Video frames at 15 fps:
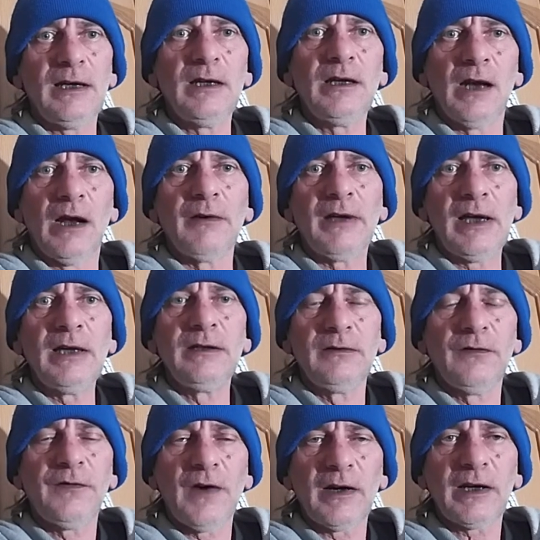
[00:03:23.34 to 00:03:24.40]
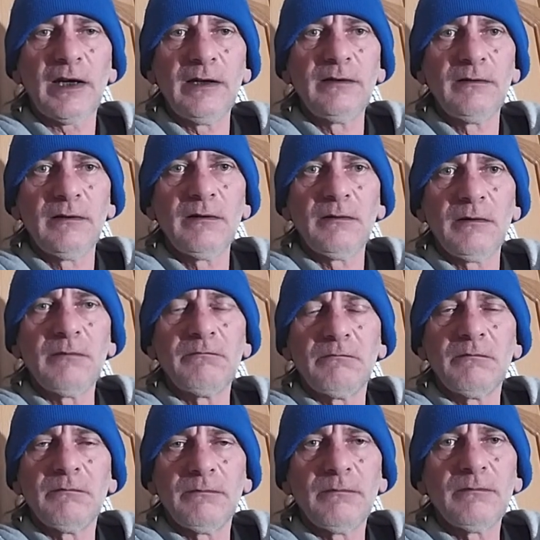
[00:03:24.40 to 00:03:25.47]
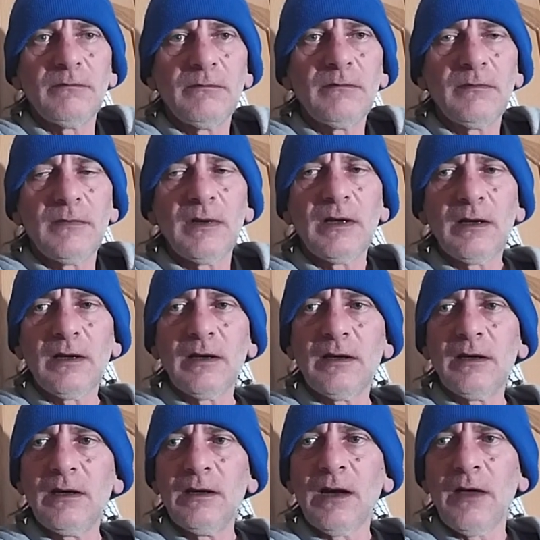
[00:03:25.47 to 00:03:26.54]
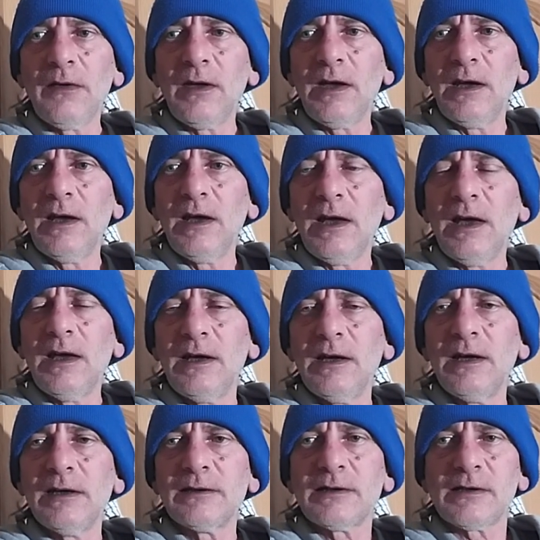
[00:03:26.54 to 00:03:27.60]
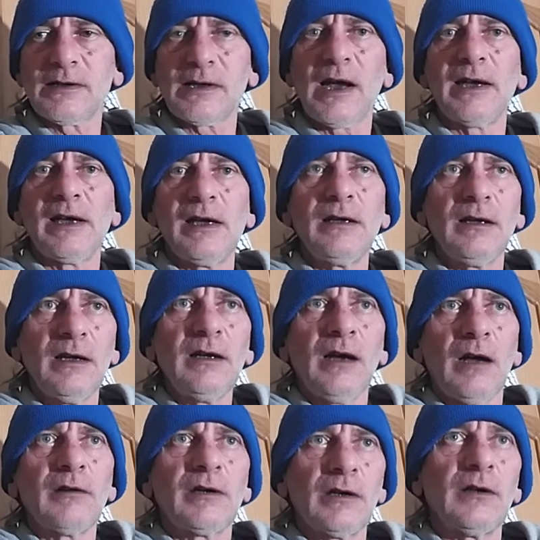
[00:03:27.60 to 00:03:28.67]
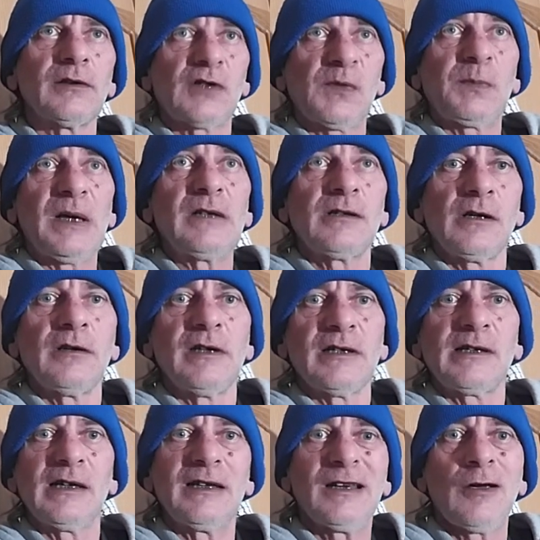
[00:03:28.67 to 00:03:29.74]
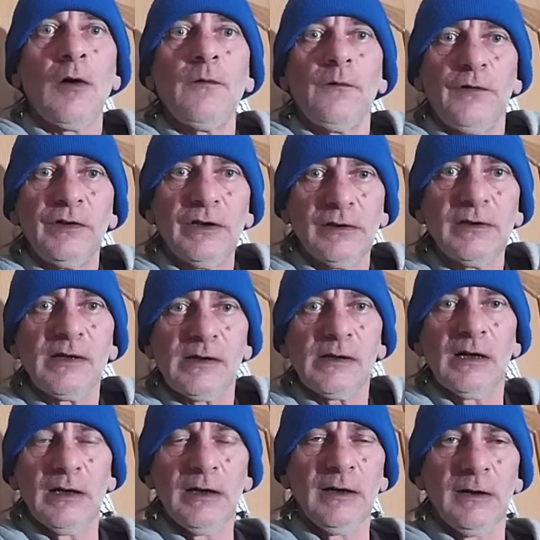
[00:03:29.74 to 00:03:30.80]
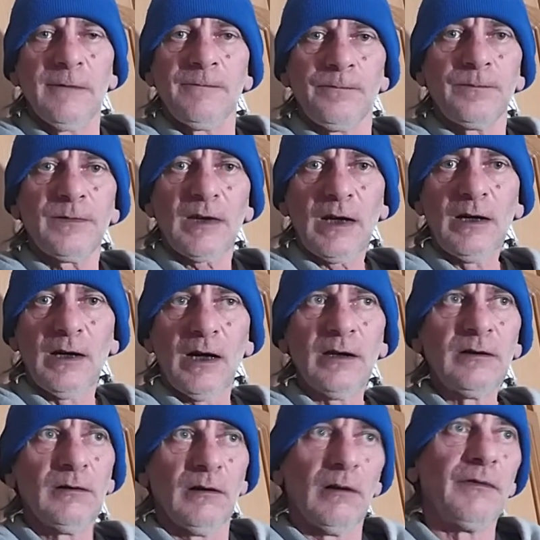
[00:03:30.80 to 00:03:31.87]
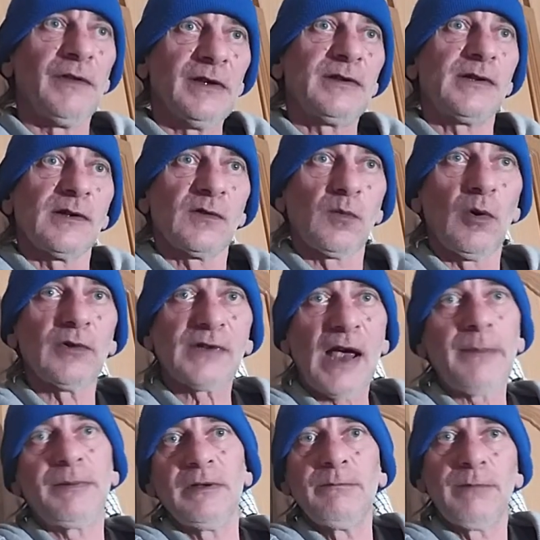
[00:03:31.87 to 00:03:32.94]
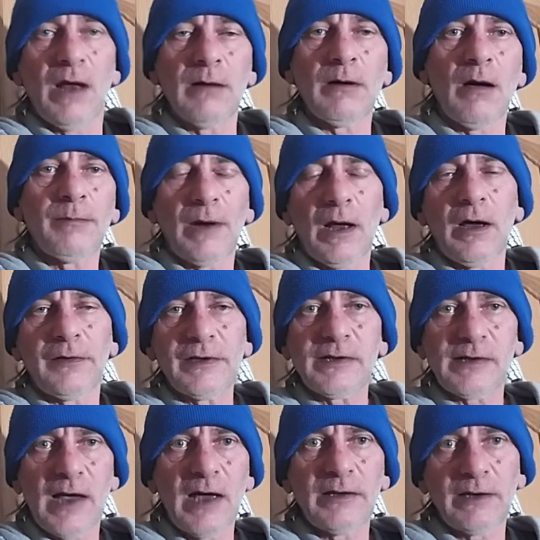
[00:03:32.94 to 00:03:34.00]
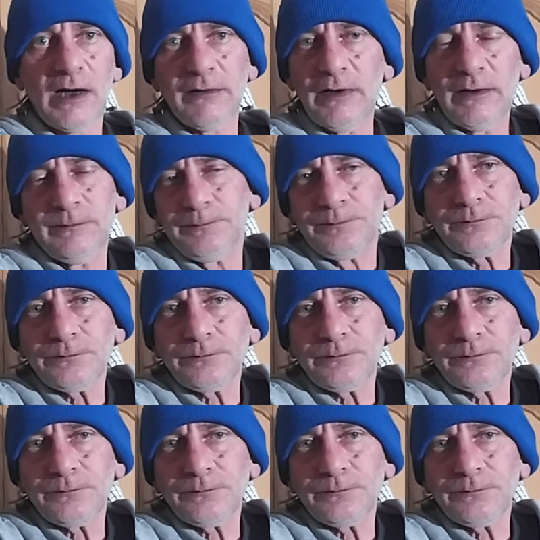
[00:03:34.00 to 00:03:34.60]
you know, in fucking, you know, it, to say, you know, can I speak to you this in confidence? You know, this is what's happened, blah, blah, blah, this, that, and the other.